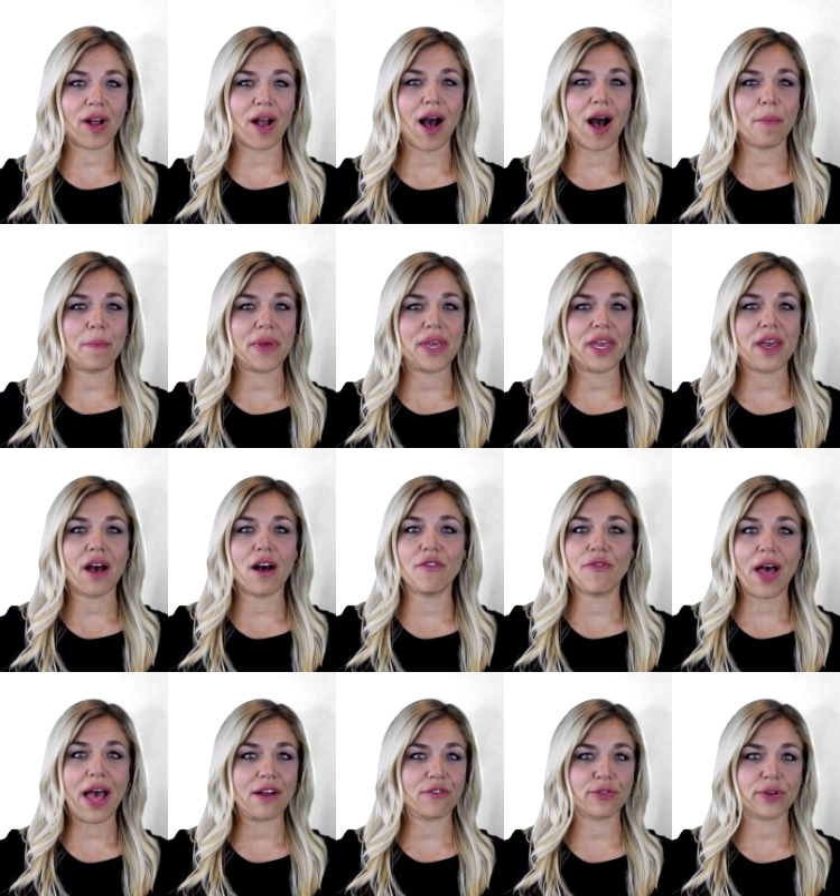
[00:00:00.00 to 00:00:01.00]
copy
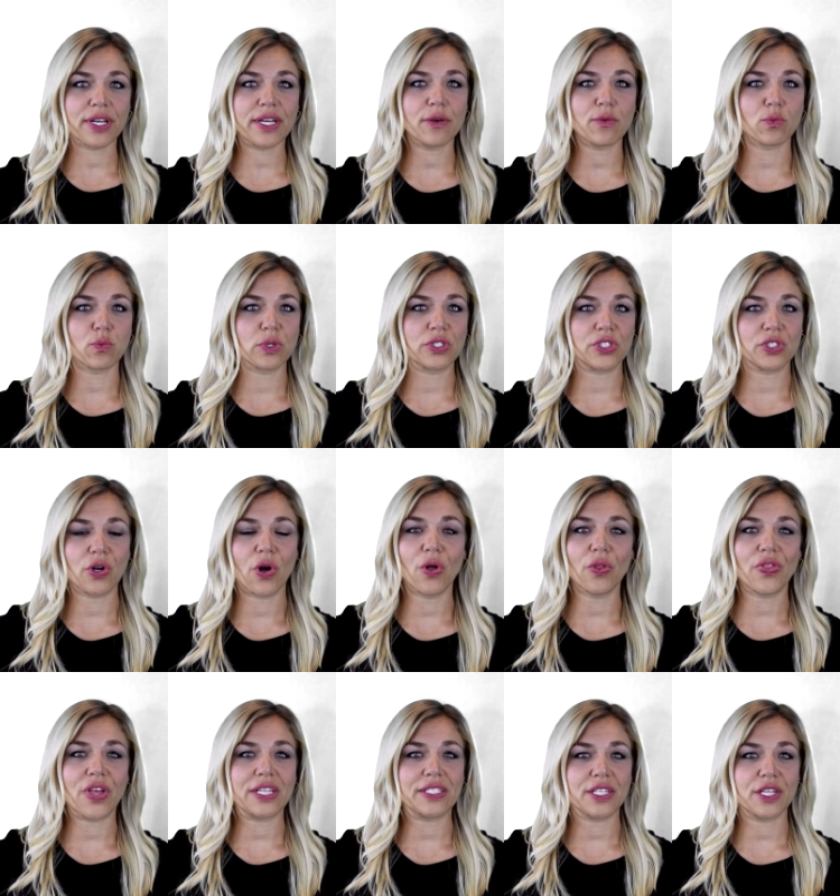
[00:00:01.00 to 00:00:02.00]
of every
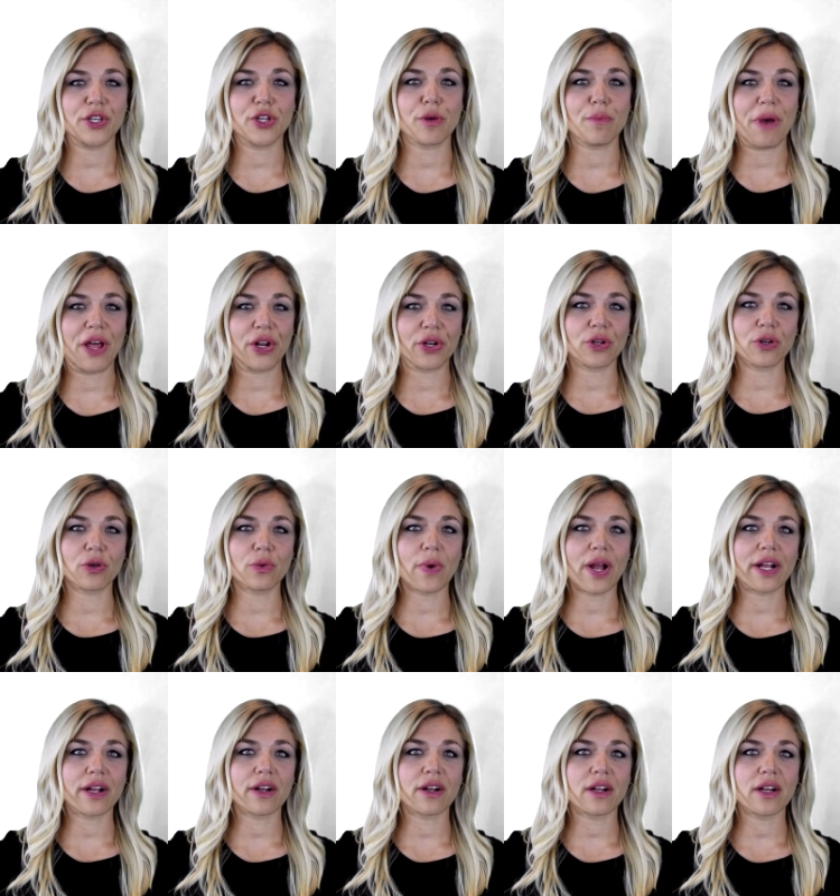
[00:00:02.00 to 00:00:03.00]
result that's in your medical
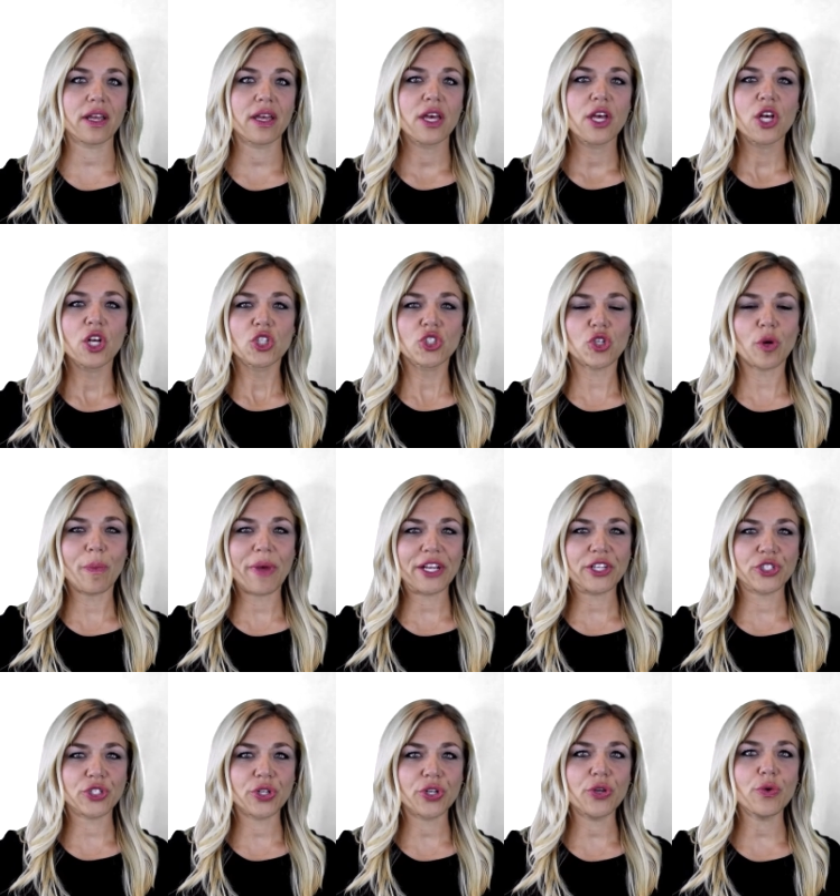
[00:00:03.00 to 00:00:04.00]
record? So
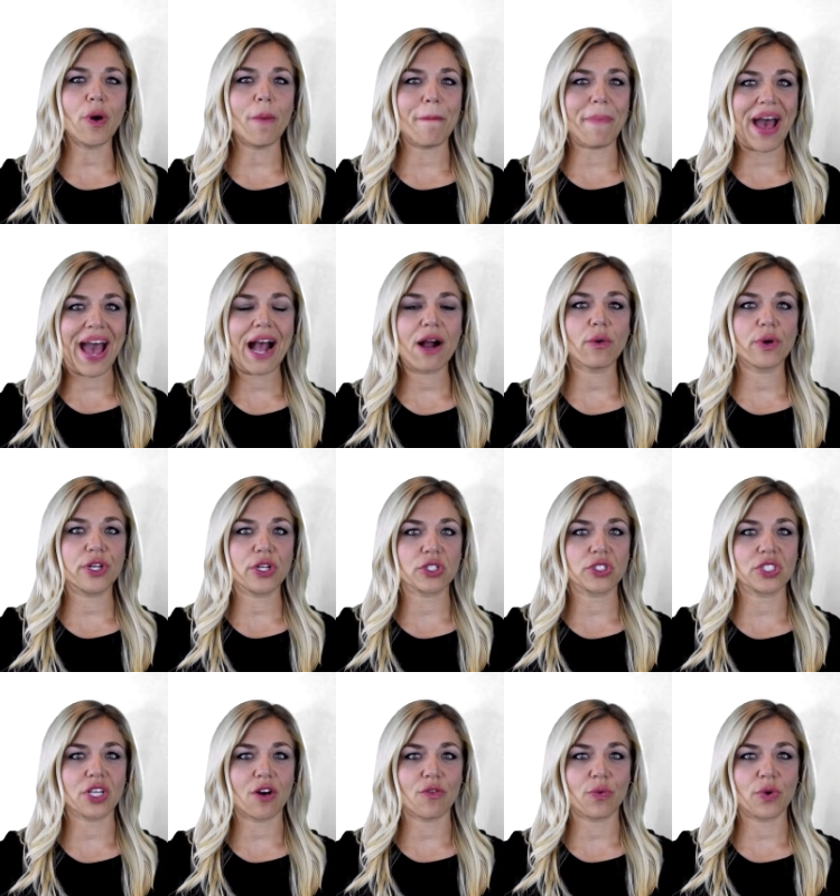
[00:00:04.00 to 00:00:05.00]
make sure you empower
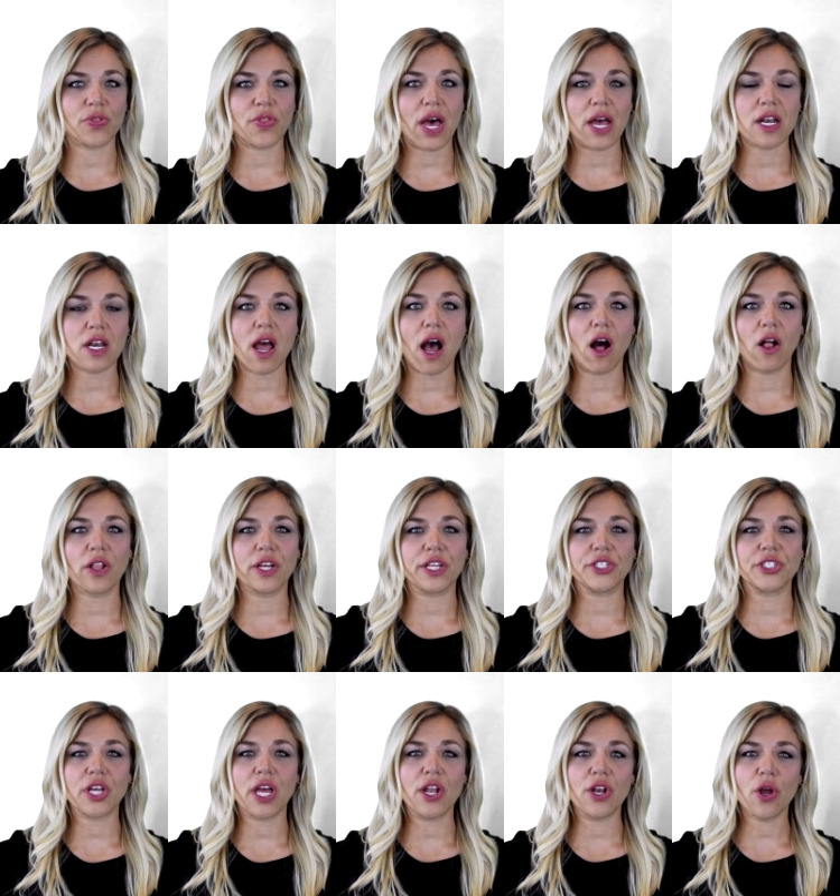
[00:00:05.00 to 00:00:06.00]
yourself with that
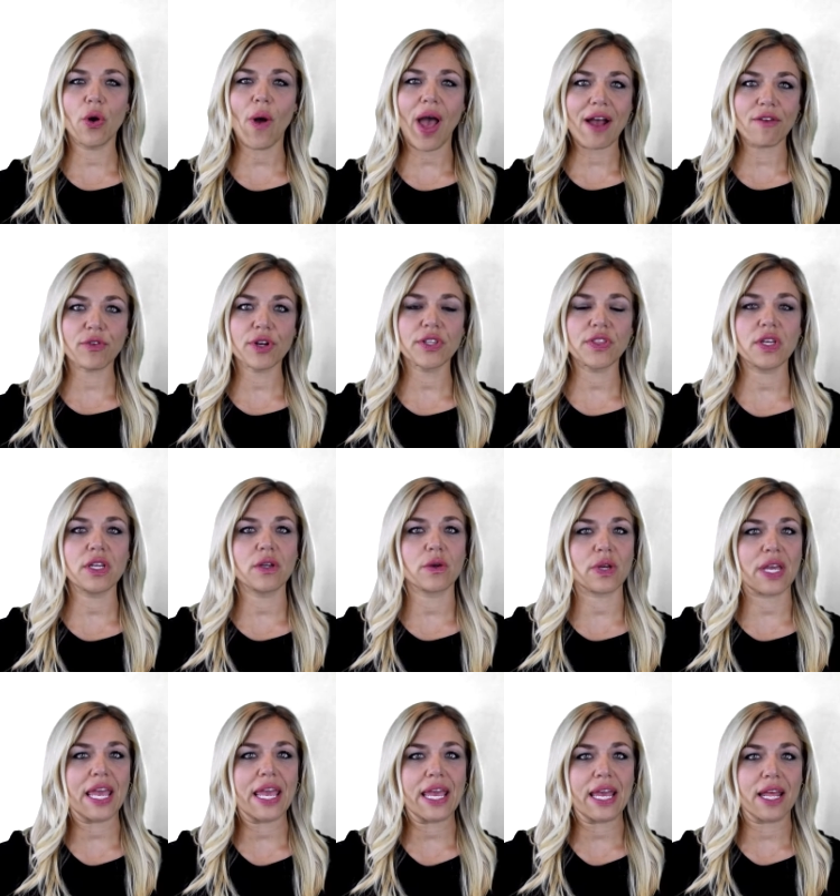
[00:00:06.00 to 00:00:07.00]
knowledge and know everything you
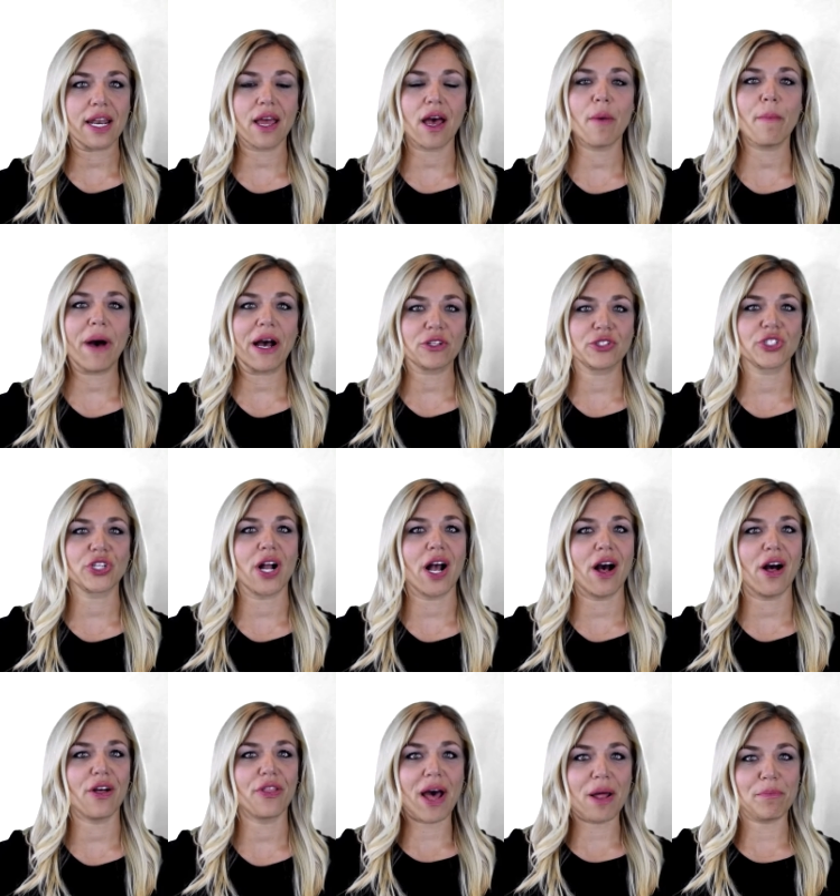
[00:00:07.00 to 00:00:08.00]
can about your
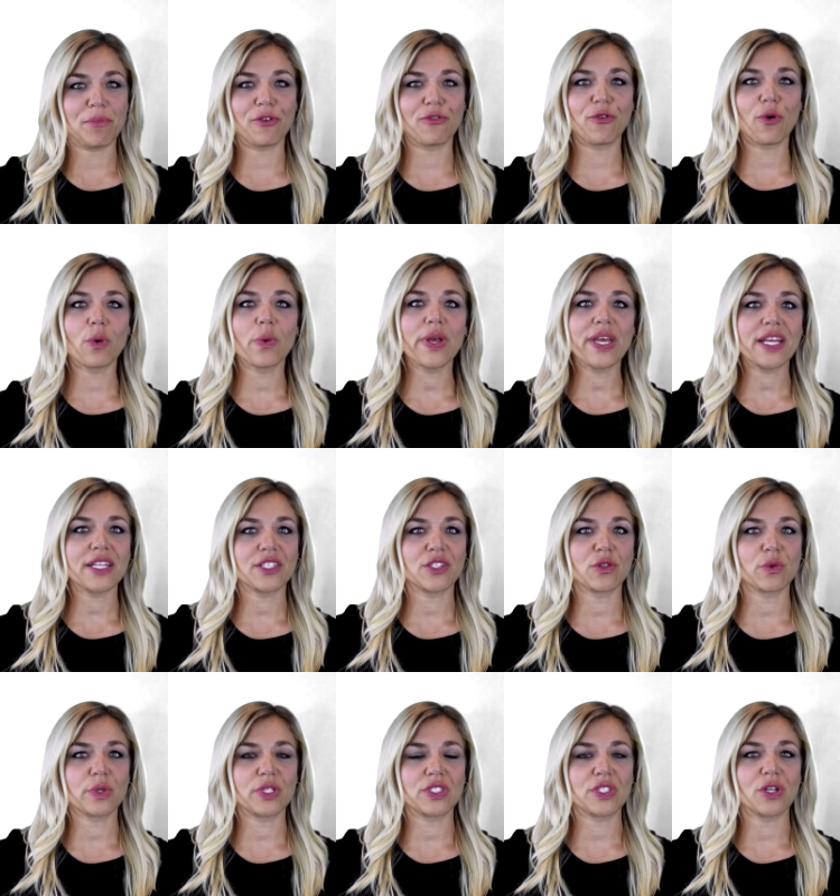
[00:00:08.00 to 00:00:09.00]
health. But before we get to
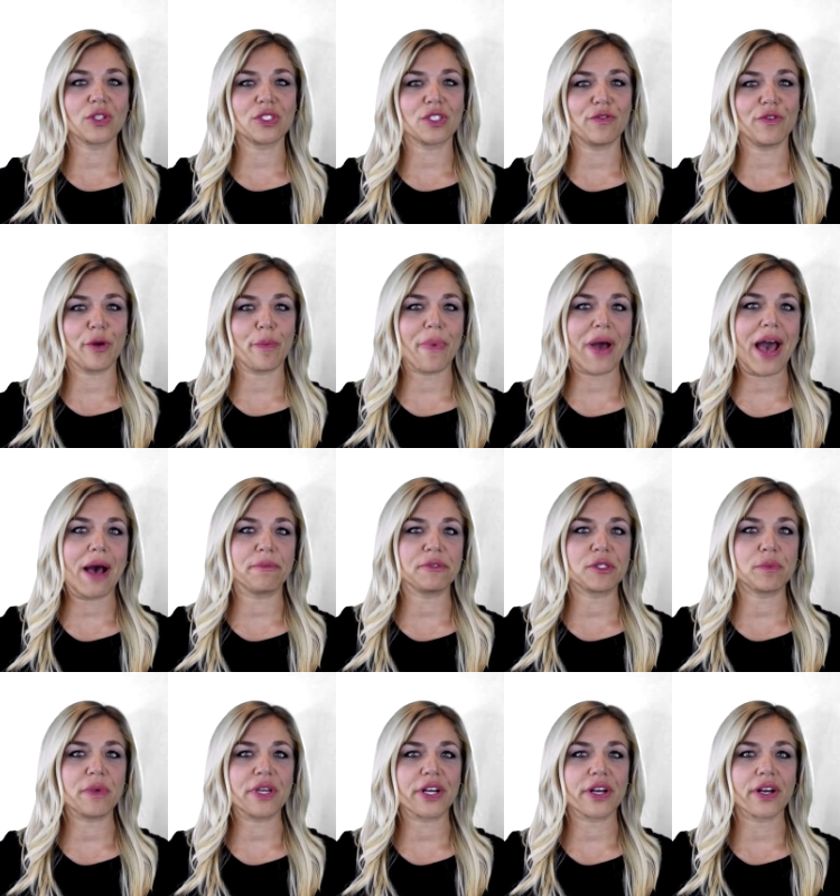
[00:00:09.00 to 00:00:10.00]
the results of your pap
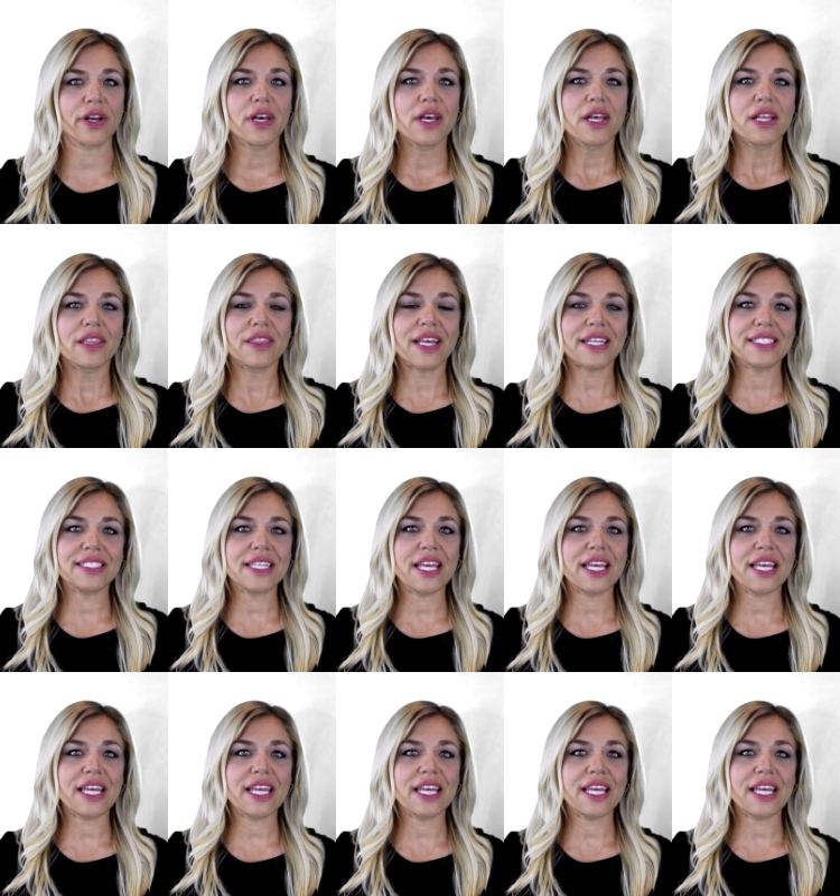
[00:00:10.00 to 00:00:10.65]
smear, let's